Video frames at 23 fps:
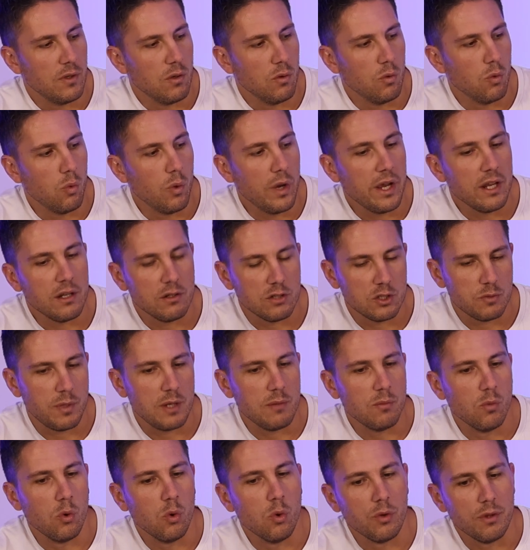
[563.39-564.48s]
where to
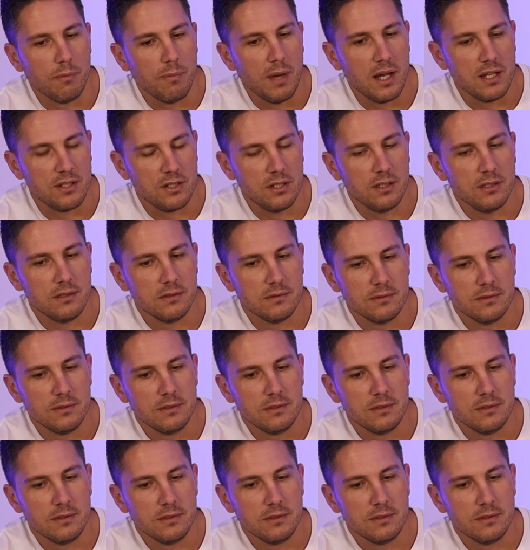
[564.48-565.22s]
spend more with budget.